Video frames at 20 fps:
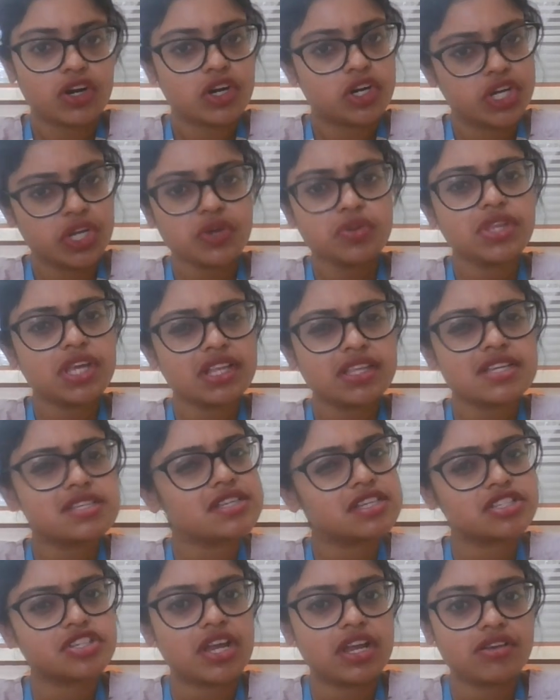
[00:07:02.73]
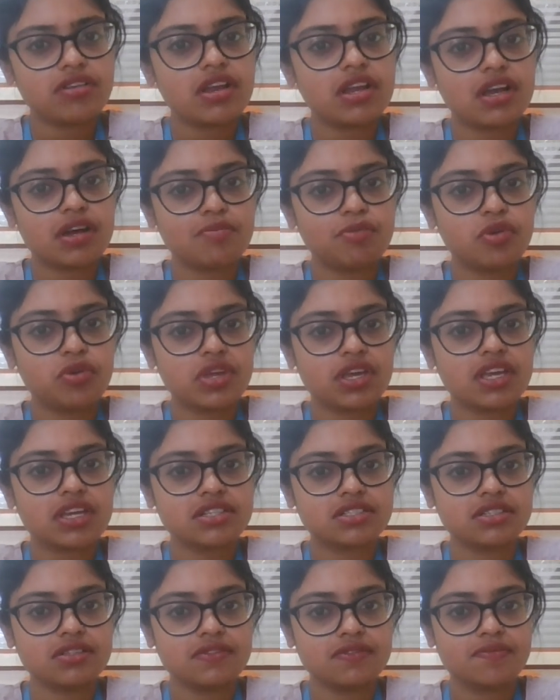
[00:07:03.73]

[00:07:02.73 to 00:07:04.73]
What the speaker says: Do you think this is a general communication?